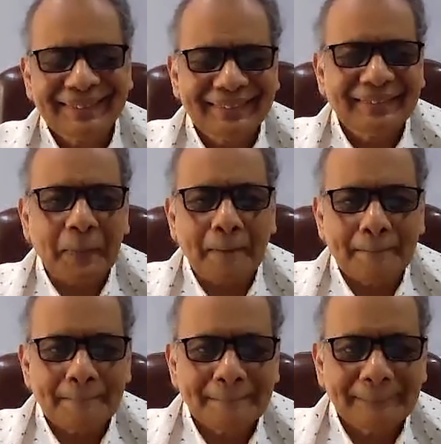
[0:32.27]

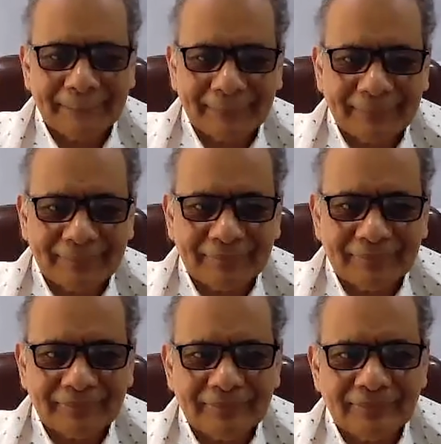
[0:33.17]

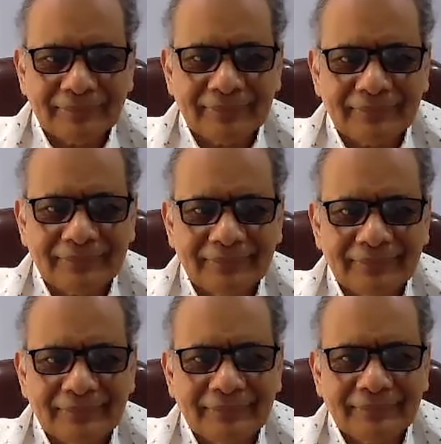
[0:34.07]

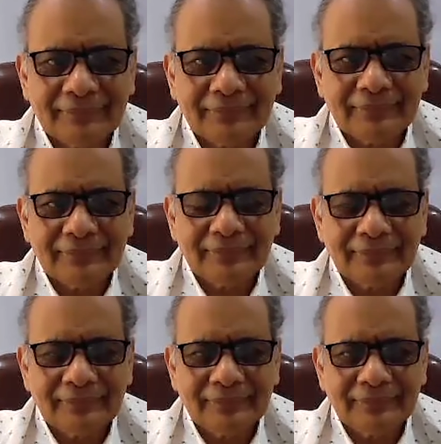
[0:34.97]

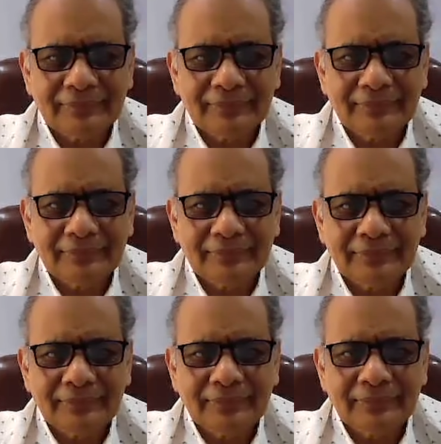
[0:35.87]

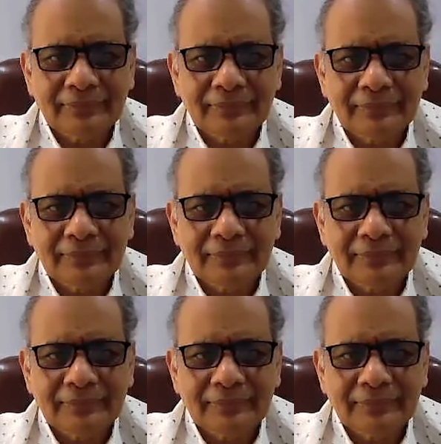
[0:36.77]
[no speech]